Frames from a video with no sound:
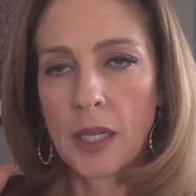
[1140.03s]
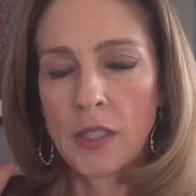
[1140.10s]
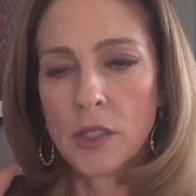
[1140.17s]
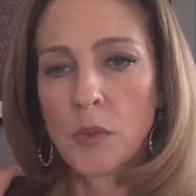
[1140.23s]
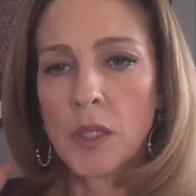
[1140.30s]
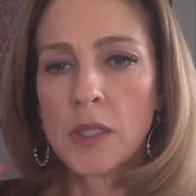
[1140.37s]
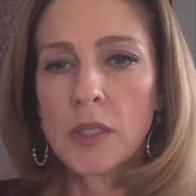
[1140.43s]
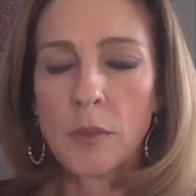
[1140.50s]
just
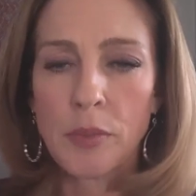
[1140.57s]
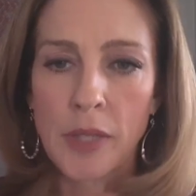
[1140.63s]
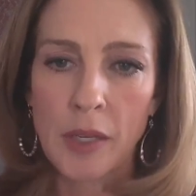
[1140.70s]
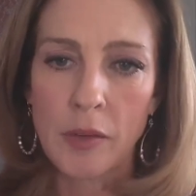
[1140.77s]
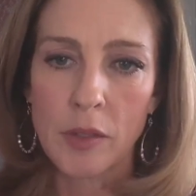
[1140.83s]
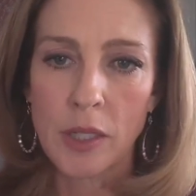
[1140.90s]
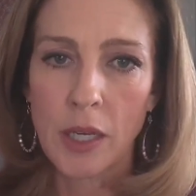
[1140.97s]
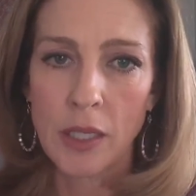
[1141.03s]
want us to play
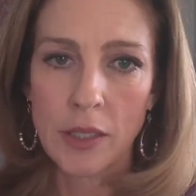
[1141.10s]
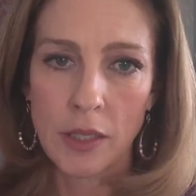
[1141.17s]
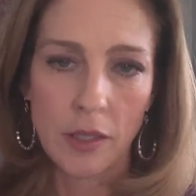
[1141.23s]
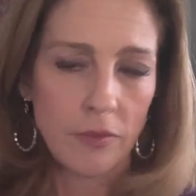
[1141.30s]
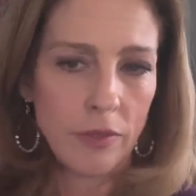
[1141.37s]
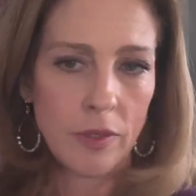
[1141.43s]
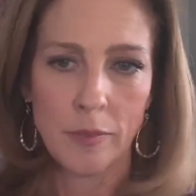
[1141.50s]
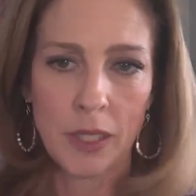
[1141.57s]
with the idea
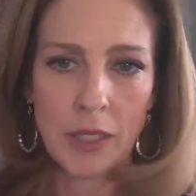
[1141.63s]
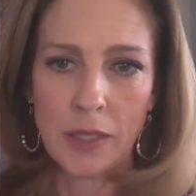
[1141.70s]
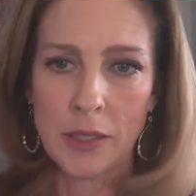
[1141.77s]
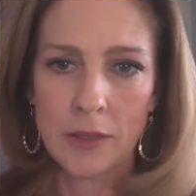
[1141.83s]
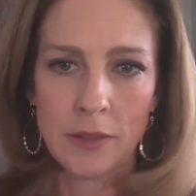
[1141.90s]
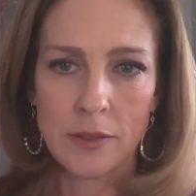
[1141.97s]
for a minute.